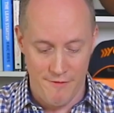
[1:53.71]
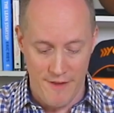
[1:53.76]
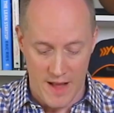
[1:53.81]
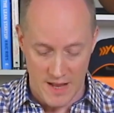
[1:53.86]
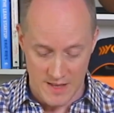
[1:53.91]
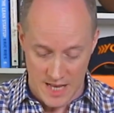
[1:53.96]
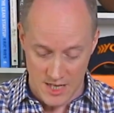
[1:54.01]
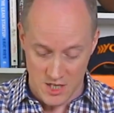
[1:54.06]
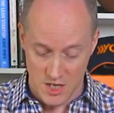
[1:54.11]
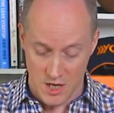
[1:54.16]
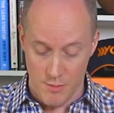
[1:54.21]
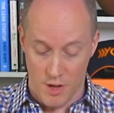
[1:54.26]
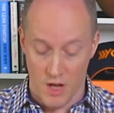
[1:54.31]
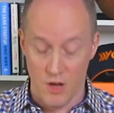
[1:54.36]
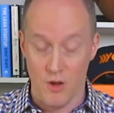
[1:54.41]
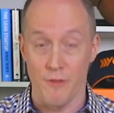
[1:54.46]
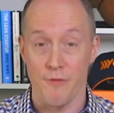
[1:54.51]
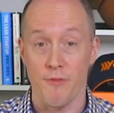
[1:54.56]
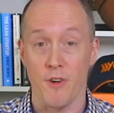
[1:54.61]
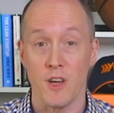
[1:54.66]
fact, actually, my
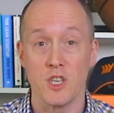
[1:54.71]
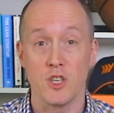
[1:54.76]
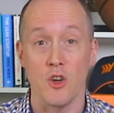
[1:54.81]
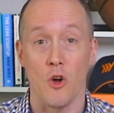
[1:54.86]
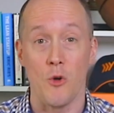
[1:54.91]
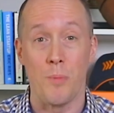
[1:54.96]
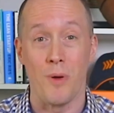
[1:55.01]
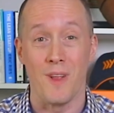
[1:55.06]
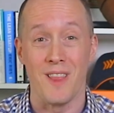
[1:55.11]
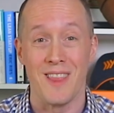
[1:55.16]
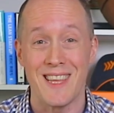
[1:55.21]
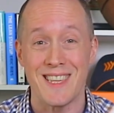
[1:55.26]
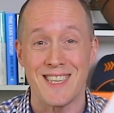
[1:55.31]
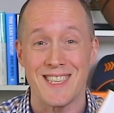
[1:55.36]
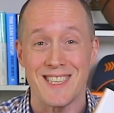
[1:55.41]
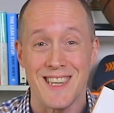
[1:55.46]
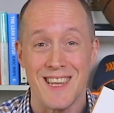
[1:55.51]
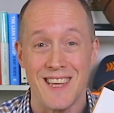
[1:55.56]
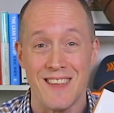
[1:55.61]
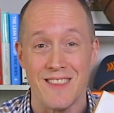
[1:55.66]
good friend Joe
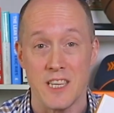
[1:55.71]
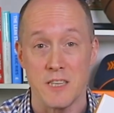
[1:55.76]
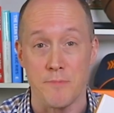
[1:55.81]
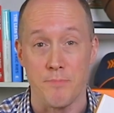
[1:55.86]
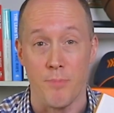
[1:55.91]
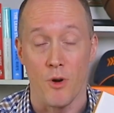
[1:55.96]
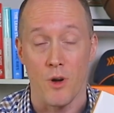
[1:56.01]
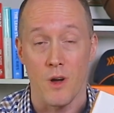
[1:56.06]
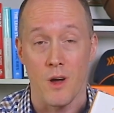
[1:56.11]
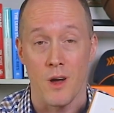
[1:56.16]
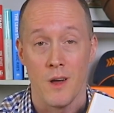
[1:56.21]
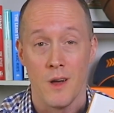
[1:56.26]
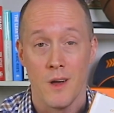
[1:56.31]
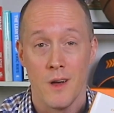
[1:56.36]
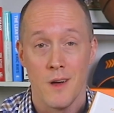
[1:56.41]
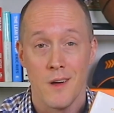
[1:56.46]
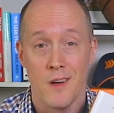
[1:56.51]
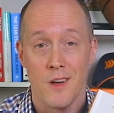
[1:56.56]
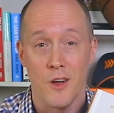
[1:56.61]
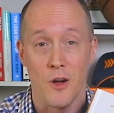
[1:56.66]
Polizzi in this book,
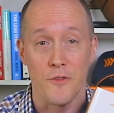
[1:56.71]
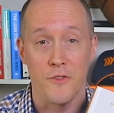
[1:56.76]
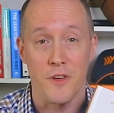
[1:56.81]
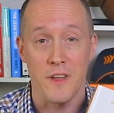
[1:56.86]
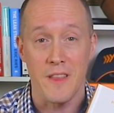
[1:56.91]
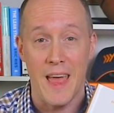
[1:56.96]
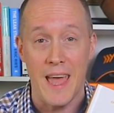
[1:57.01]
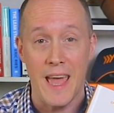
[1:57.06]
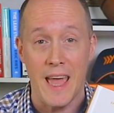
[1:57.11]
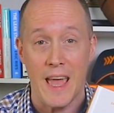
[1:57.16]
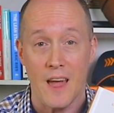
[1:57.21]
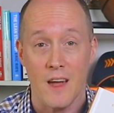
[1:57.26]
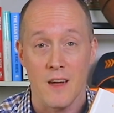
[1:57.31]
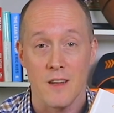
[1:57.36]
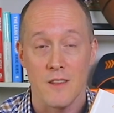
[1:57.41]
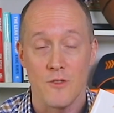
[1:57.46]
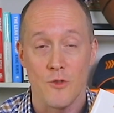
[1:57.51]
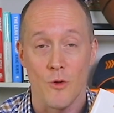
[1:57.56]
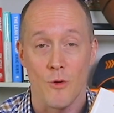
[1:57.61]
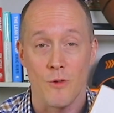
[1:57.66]
Content Inc.,
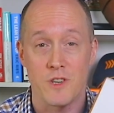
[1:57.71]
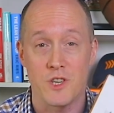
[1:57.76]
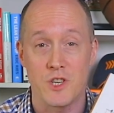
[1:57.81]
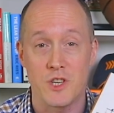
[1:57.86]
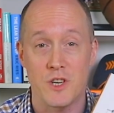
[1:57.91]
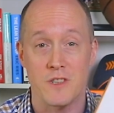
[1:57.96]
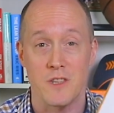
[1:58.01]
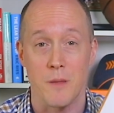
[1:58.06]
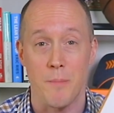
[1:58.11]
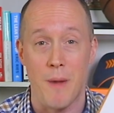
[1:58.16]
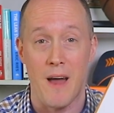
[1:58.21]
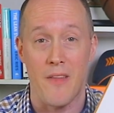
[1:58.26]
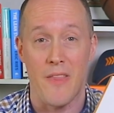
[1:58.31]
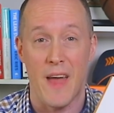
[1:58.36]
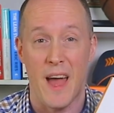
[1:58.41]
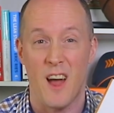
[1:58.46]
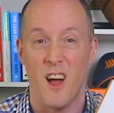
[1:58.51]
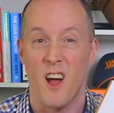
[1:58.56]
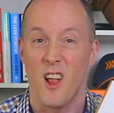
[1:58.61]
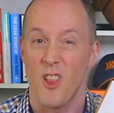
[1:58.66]
talks just about
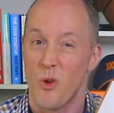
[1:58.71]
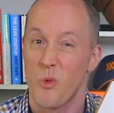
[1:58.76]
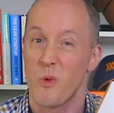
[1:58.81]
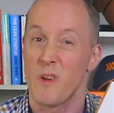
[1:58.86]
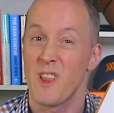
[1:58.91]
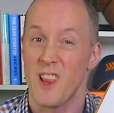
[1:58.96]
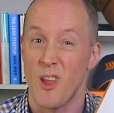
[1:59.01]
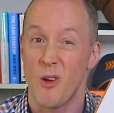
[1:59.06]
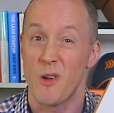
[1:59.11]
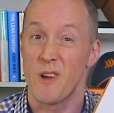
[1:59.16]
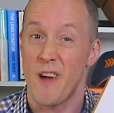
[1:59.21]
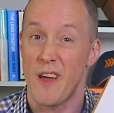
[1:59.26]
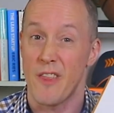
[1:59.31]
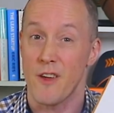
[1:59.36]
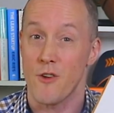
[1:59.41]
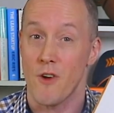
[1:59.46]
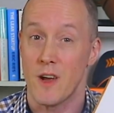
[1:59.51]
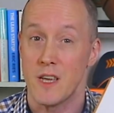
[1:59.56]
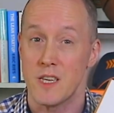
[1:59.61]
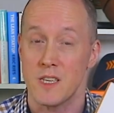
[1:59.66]
that, along with a load of other
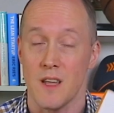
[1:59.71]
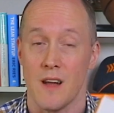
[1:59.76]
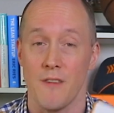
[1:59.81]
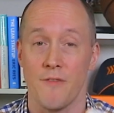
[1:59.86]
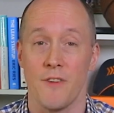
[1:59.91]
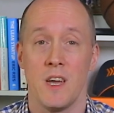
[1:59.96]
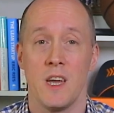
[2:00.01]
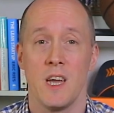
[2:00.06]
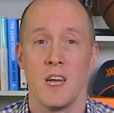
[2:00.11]
great stuff.